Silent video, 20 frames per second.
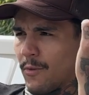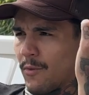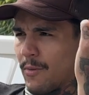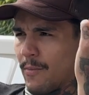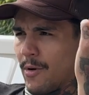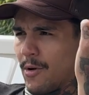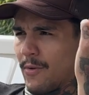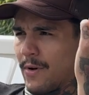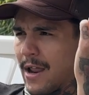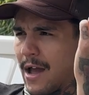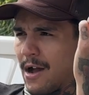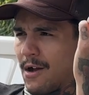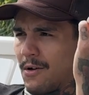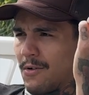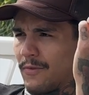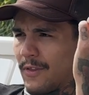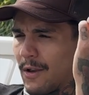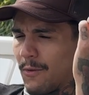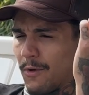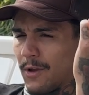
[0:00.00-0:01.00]
remote now,
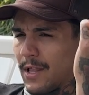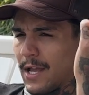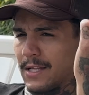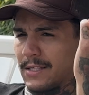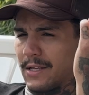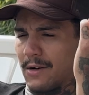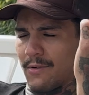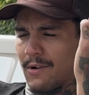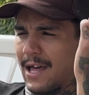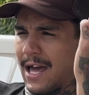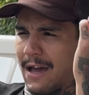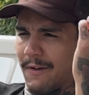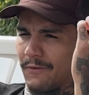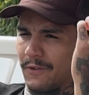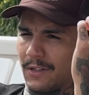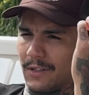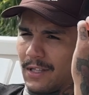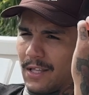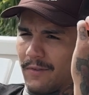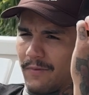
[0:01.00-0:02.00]
they realize they don't have
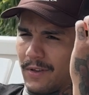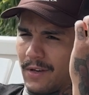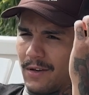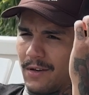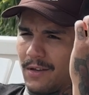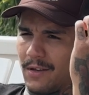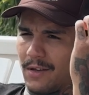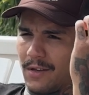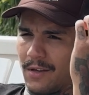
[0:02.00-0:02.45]
to live in